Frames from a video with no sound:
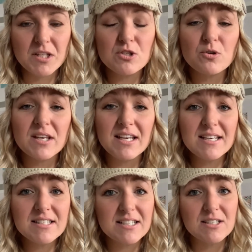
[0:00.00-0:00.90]
So the
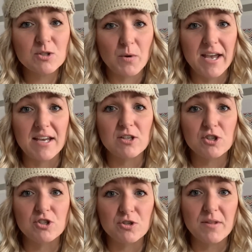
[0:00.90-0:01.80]
easiest way
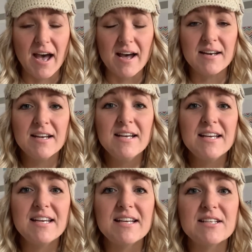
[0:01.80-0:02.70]
to do that
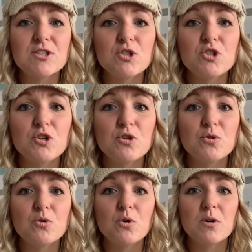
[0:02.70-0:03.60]
is
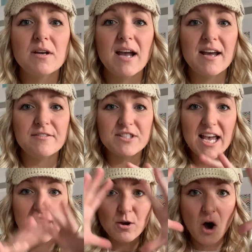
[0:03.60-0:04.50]
to kind of
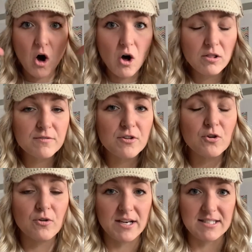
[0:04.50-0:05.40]
take all of the
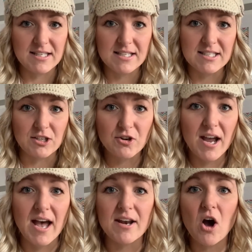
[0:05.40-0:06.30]
crazy that's in your
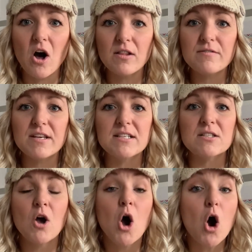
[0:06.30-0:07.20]
head, all of
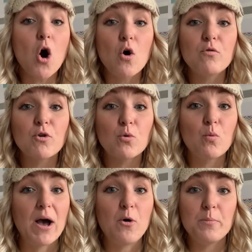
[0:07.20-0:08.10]
these
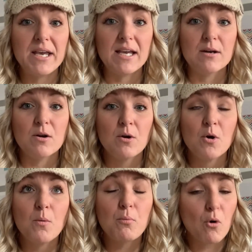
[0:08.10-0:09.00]
overwhelming
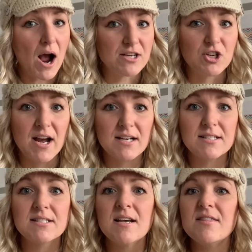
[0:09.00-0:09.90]

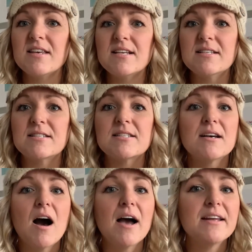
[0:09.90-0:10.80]
projects, these
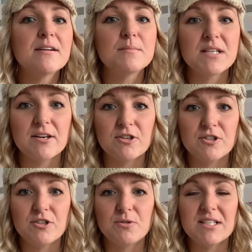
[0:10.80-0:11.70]
items on your
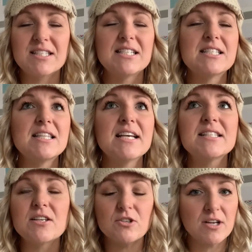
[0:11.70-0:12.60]
to-do list, these things
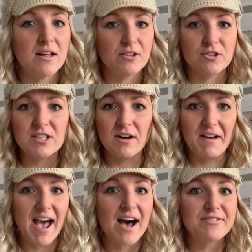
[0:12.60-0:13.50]
that you're telling yourself
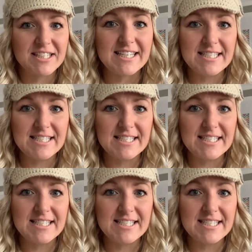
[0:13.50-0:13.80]
have to get